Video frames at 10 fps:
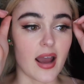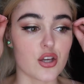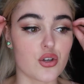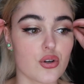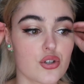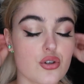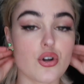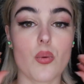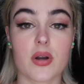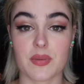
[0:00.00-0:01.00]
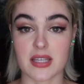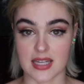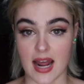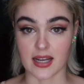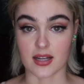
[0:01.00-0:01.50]
you do not want to be
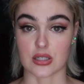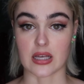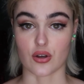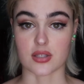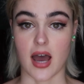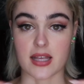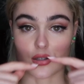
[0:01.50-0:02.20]
standing underneath those lights